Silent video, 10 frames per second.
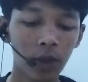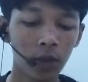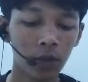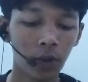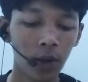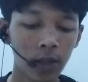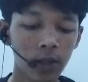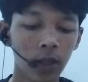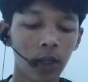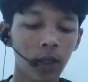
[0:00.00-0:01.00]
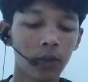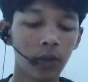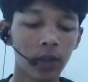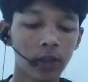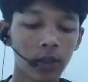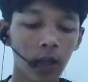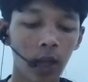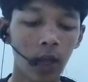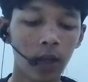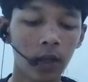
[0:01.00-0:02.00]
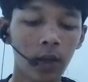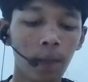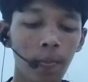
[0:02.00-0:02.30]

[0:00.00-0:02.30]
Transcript: increase in rates and